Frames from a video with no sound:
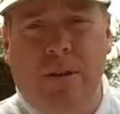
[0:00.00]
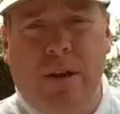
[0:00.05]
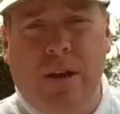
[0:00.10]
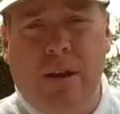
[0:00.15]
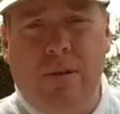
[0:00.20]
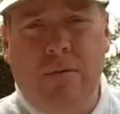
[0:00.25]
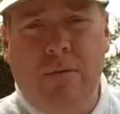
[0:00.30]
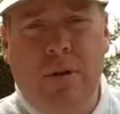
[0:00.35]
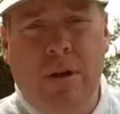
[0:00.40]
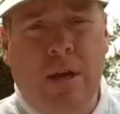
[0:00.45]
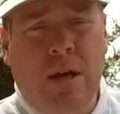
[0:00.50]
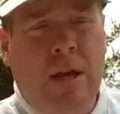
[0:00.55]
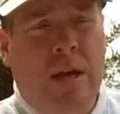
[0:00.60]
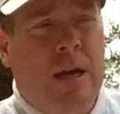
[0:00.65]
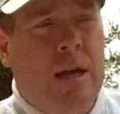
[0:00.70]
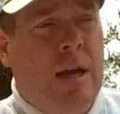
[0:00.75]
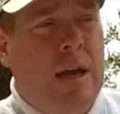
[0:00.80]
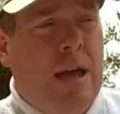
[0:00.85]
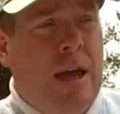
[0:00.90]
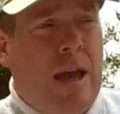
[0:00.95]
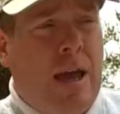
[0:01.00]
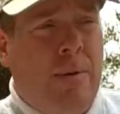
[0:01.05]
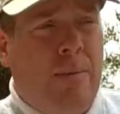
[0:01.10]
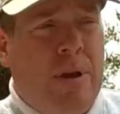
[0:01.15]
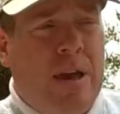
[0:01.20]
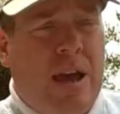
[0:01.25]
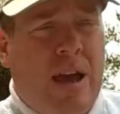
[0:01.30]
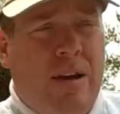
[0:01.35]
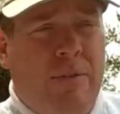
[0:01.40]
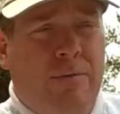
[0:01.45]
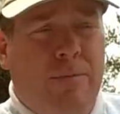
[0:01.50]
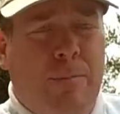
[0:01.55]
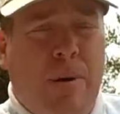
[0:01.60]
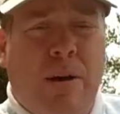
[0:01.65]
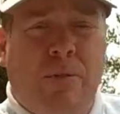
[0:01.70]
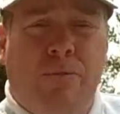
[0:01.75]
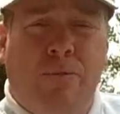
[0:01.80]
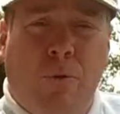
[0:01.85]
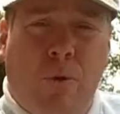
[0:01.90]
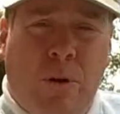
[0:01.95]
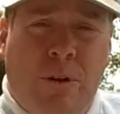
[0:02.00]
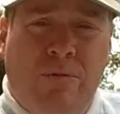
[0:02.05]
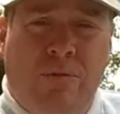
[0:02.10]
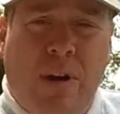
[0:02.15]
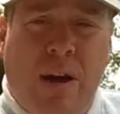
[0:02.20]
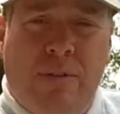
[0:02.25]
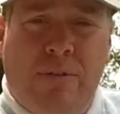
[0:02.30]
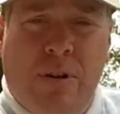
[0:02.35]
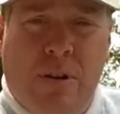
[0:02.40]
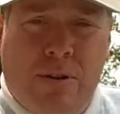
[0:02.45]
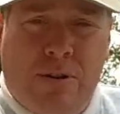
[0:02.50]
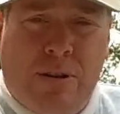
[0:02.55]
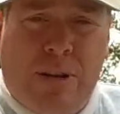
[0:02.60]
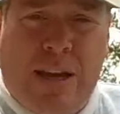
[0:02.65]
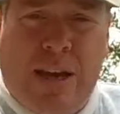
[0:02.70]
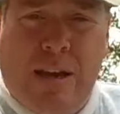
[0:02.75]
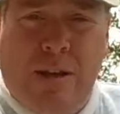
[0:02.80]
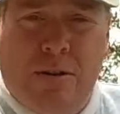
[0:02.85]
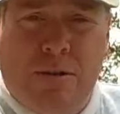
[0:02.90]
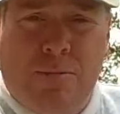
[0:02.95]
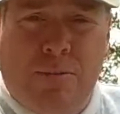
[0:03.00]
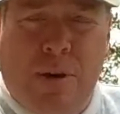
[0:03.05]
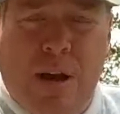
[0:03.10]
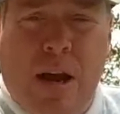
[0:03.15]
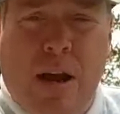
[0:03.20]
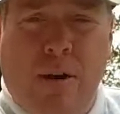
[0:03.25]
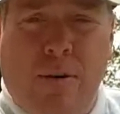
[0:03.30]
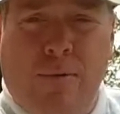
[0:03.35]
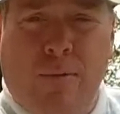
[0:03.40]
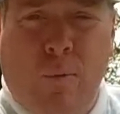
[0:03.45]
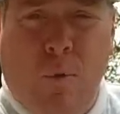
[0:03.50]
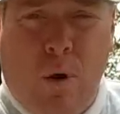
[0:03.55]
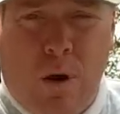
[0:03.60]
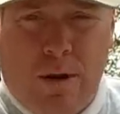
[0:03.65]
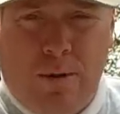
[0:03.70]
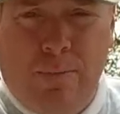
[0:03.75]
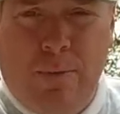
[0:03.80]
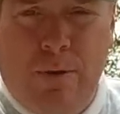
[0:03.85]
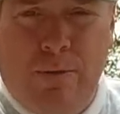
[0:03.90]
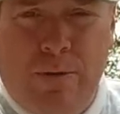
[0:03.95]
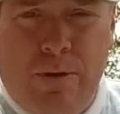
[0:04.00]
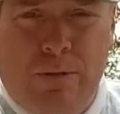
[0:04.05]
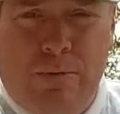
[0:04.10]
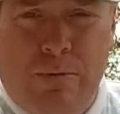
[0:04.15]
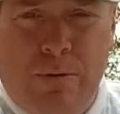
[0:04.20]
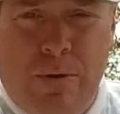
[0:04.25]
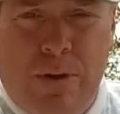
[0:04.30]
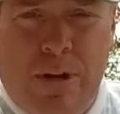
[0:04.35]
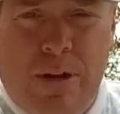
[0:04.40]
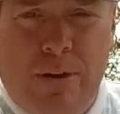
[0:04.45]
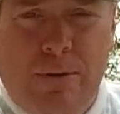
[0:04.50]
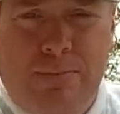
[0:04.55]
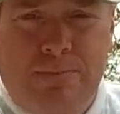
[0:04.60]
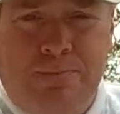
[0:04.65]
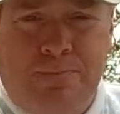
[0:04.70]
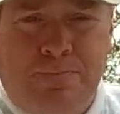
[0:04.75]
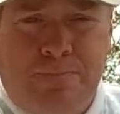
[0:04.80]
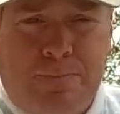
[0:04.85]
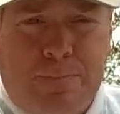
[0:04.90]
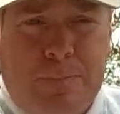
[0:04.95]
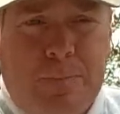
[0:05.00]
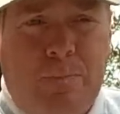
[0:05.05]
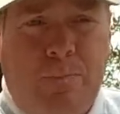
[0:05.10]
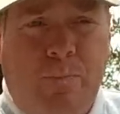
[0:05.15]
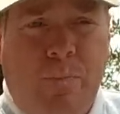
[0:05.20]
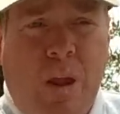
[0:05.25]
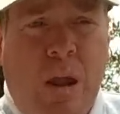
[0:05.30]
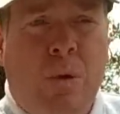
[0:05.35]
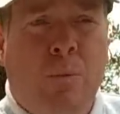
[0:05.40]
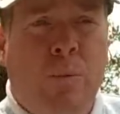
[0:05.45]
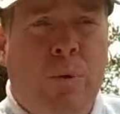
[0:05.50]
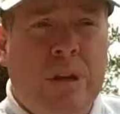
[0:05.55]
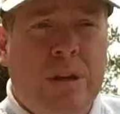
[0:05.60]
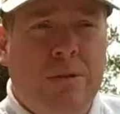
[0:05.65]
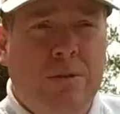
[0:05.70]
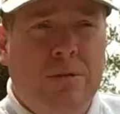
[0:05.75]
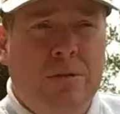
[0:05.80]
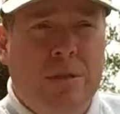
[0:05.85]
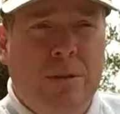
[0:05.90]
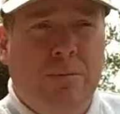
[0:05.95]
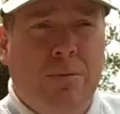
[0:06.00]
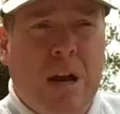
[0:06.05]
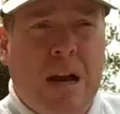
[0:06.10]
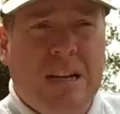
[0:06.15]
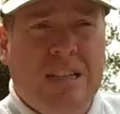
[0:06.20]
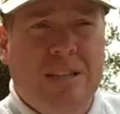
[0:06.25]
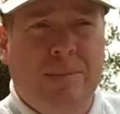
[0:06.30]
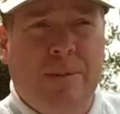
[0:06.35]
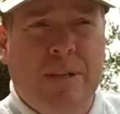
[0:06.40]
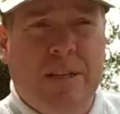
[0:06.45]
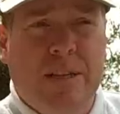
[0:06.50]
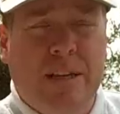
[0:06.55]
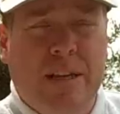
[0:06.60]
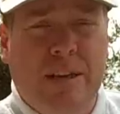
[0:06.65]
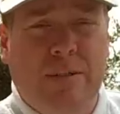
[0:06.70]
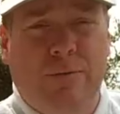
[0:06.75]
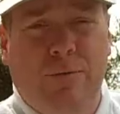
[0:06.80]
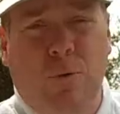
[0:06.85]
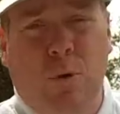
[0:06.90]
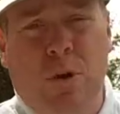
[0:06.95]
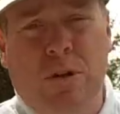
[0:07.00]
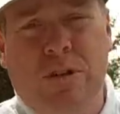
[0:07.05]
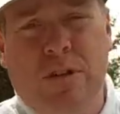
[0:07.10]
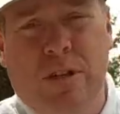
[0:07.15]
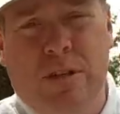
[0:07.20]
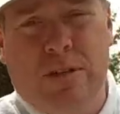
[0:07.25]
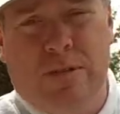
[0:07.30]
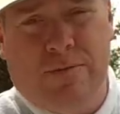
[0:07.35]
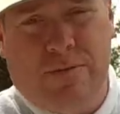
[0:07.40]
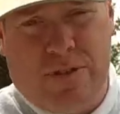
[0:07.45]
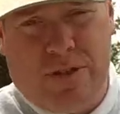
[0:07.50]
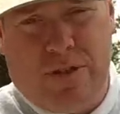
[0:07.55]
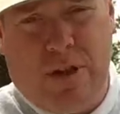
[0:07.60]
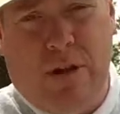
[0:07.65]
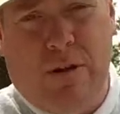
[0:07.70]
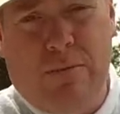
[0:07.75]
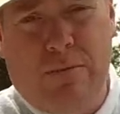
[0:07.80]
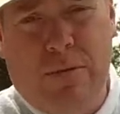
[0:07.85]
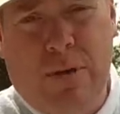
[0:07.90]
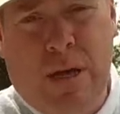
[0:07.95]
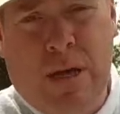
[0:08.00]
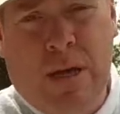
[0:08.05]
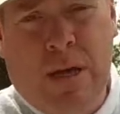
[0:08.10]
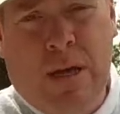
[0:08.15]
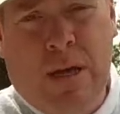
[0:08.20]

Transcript: it to go. And we have about 4,500 gallons per hour of water moving through here. We used approximately four tons of stone.